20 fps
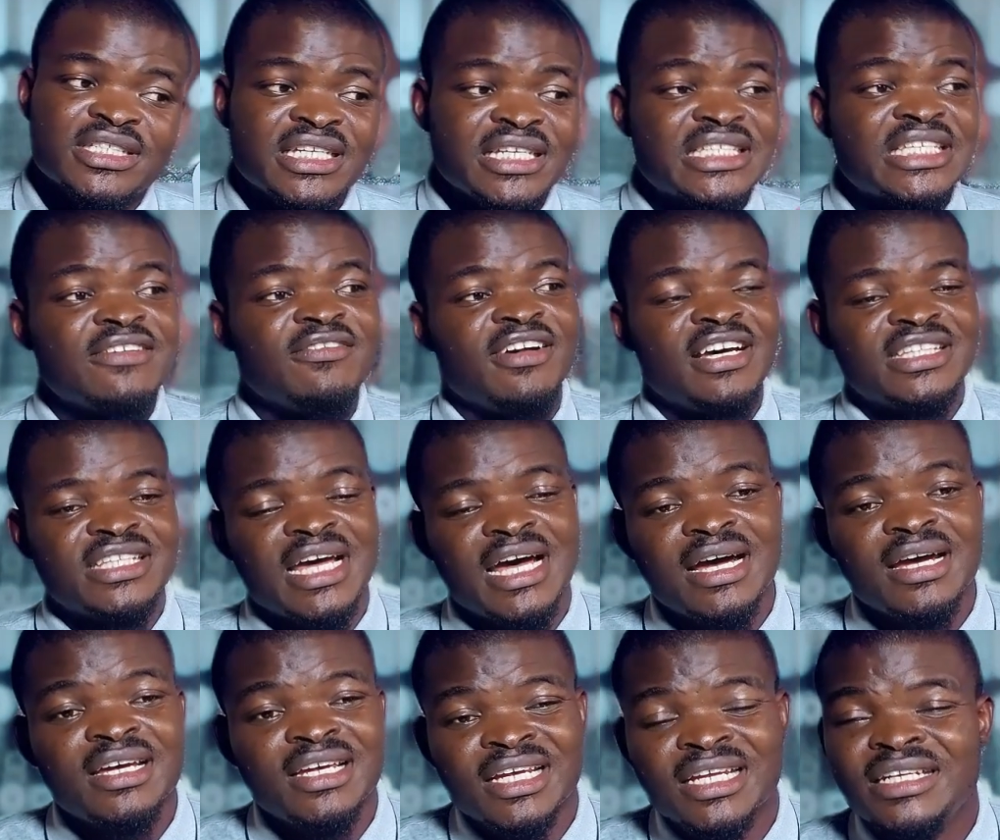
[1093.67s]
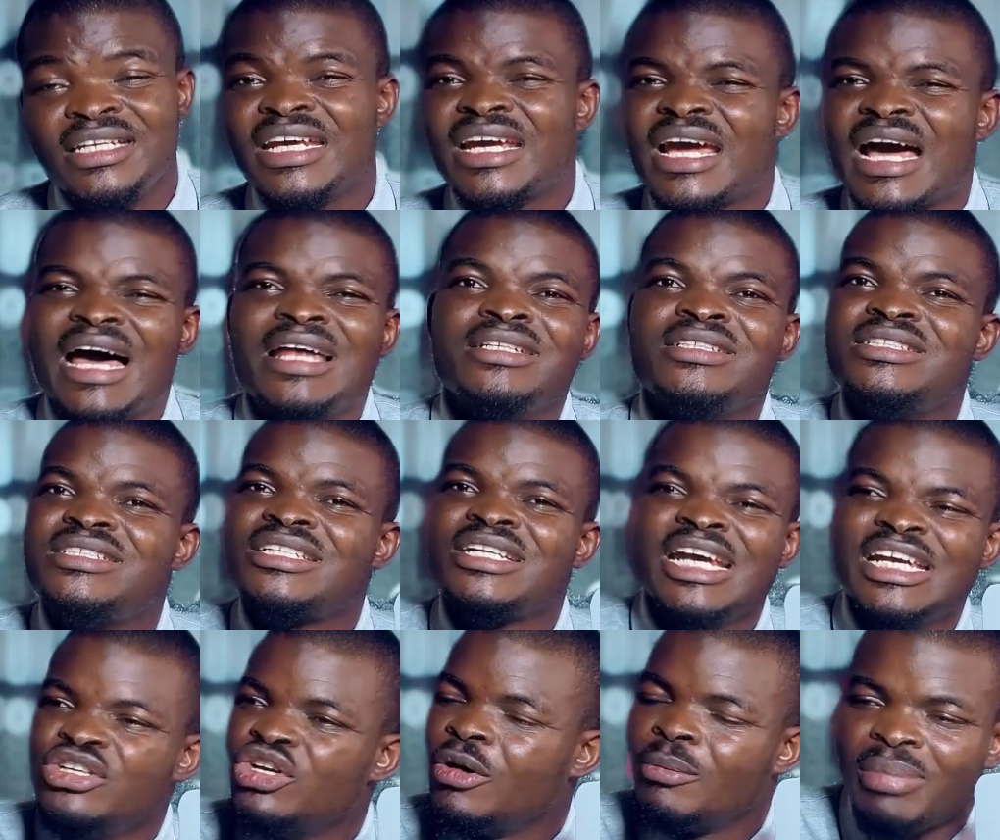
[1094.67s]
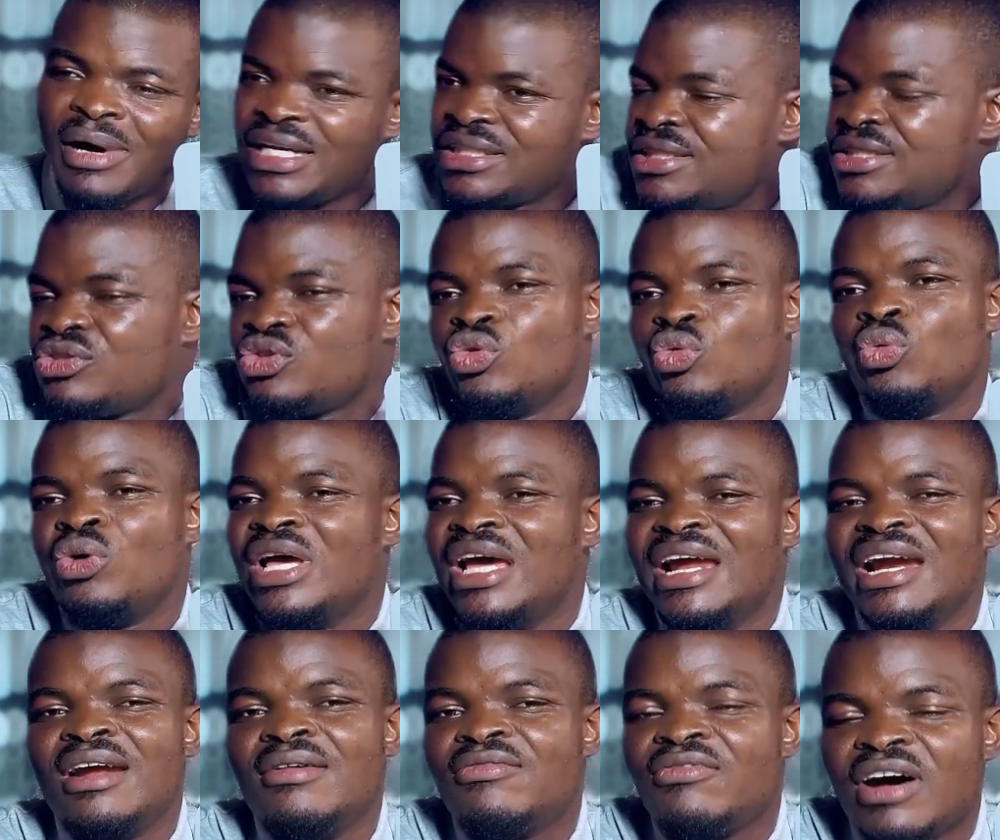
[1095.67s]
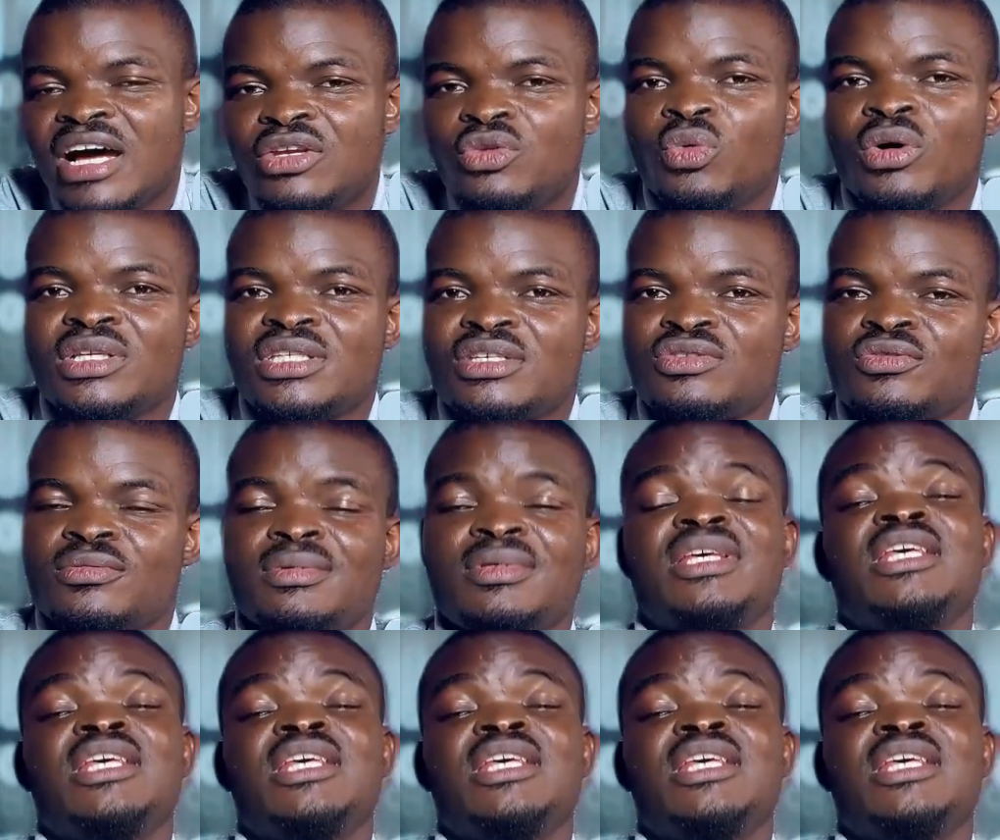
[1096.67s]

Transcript: this inverter, they can drain your battery to wherever you want it to be.